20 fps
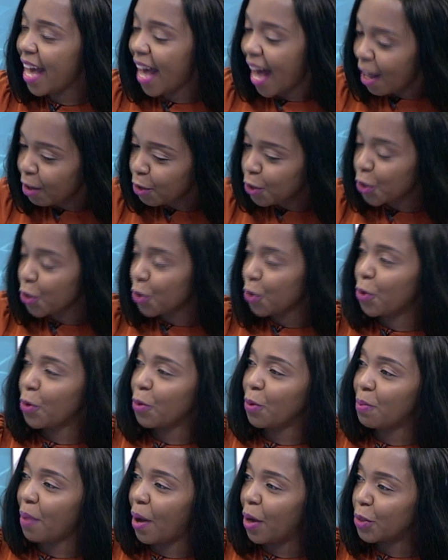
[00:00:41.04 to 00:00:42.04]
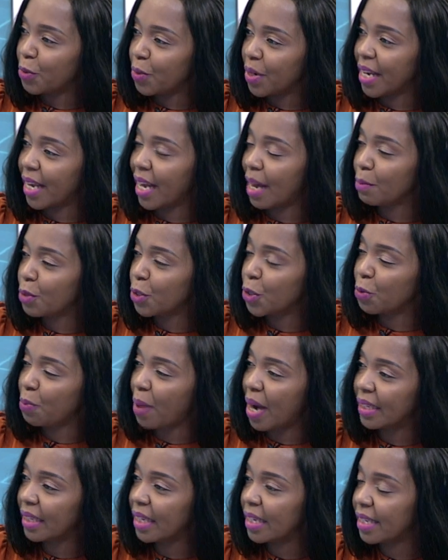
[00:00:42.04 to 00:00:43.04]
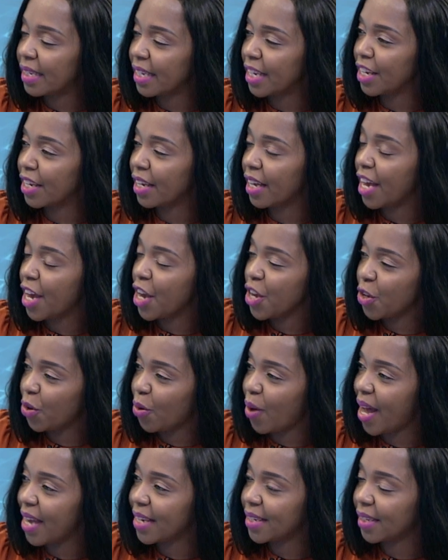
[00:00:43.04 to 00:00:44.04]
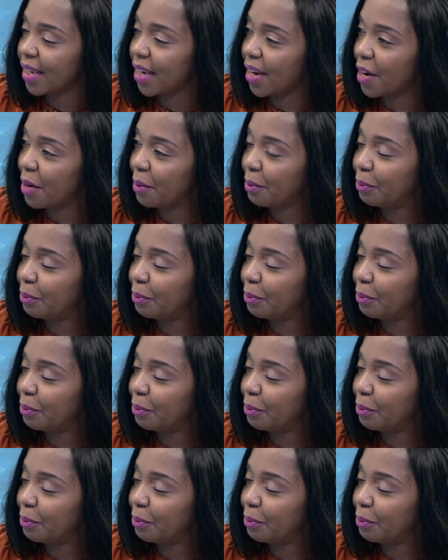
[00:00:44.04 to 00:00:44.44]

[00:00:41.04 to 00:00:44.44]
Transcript: How do you go about when it comes to patenting your idea?